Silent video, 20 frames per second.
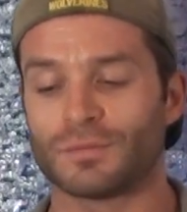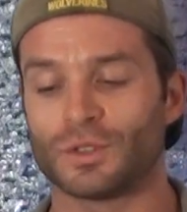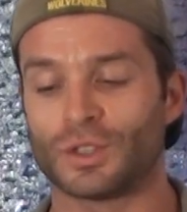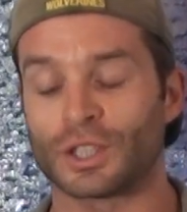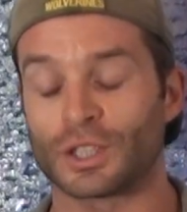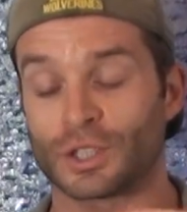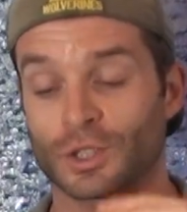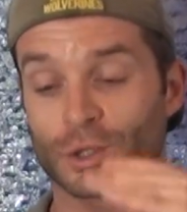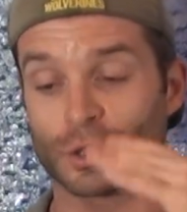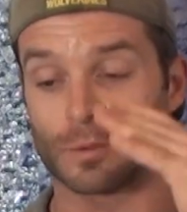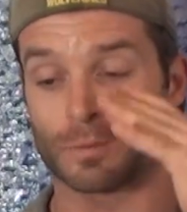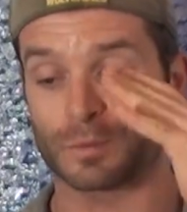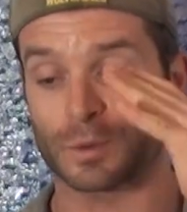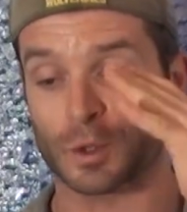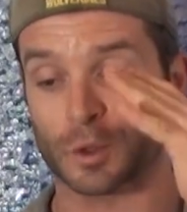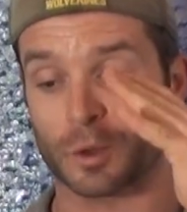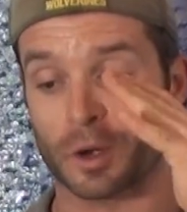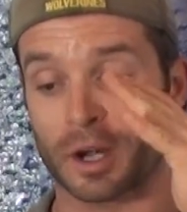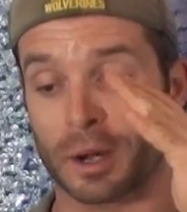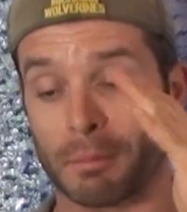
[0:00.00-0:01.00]
just
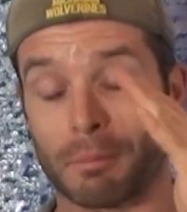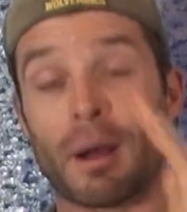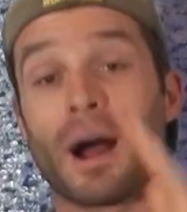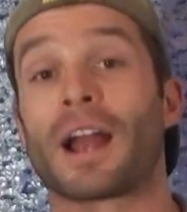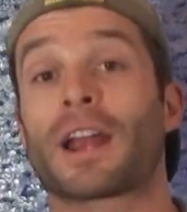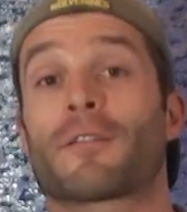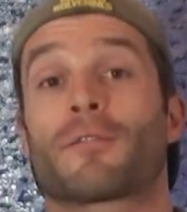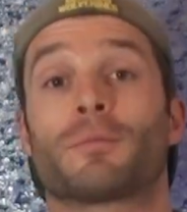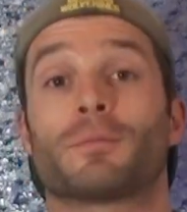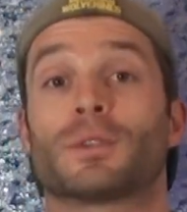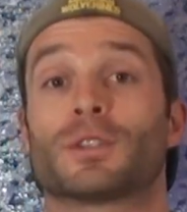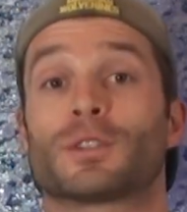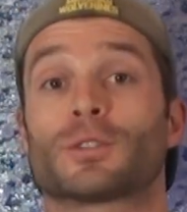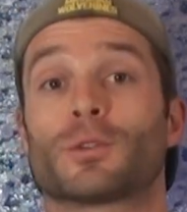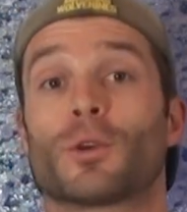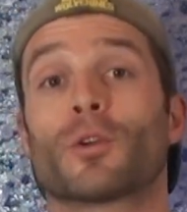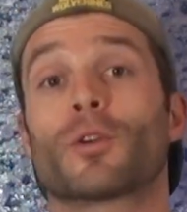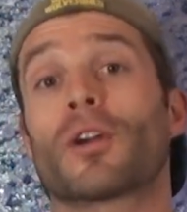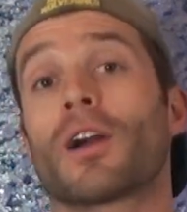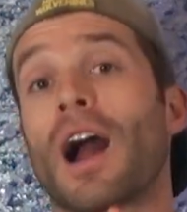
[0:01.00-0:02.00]
straight up buying it from the
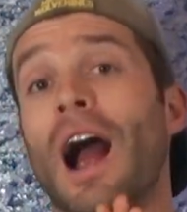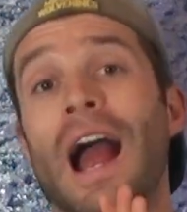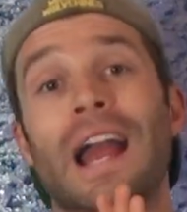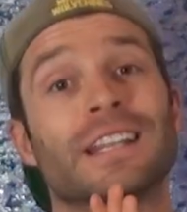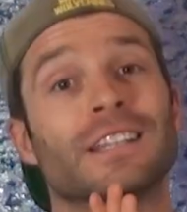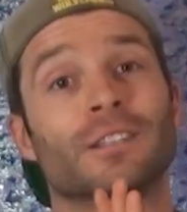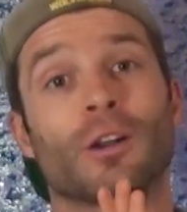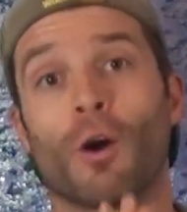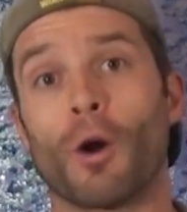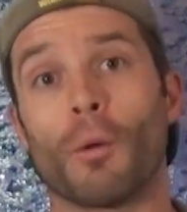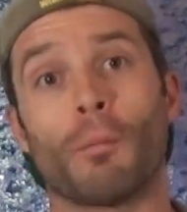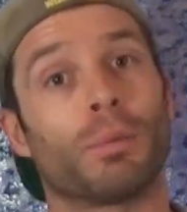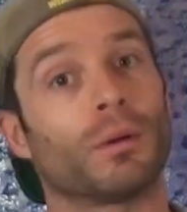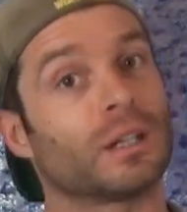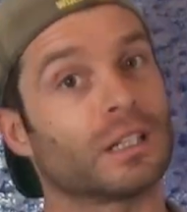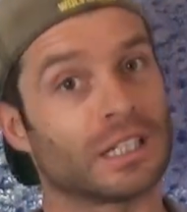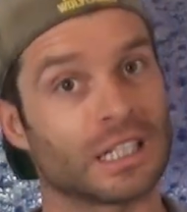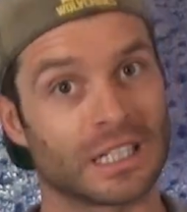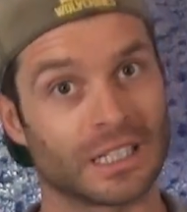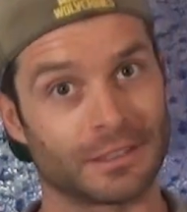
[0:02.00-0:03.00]
store, I don't
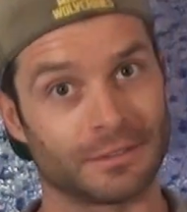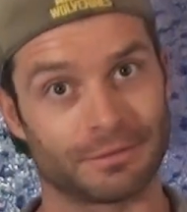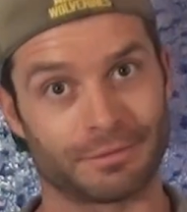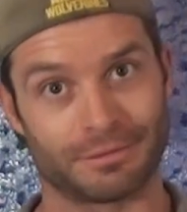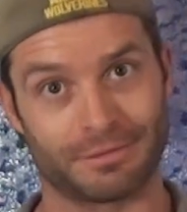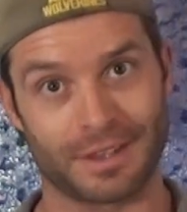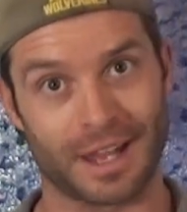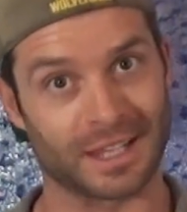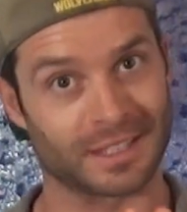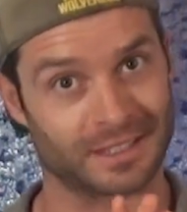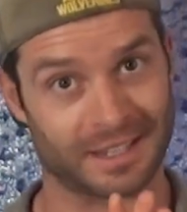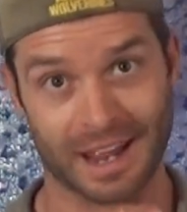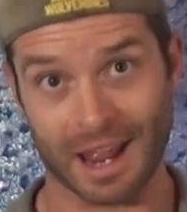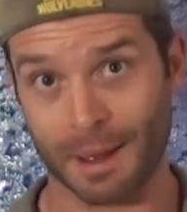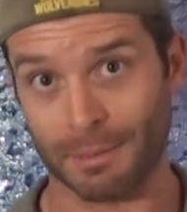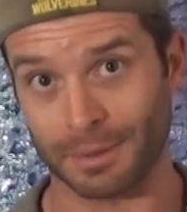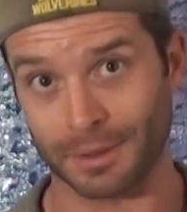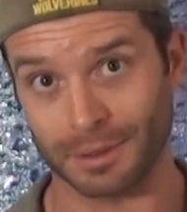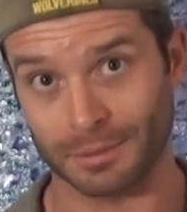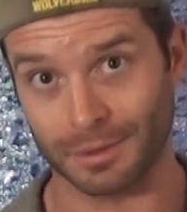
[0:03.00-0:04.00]
believe that's
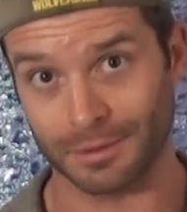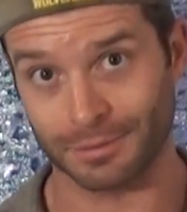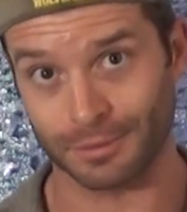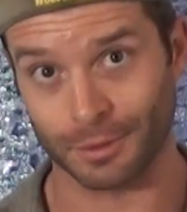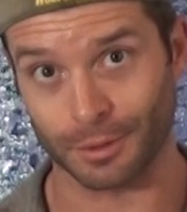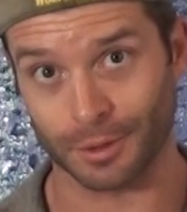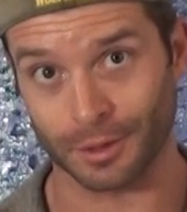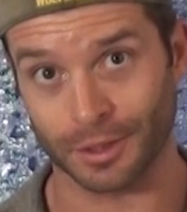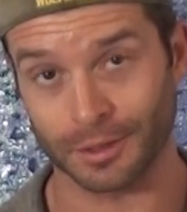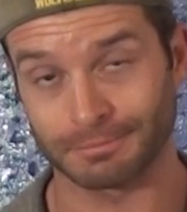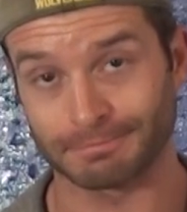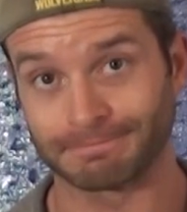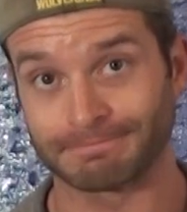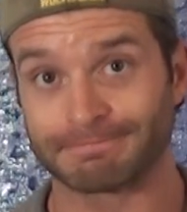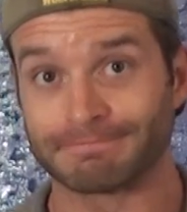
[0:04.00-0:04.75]
happened before.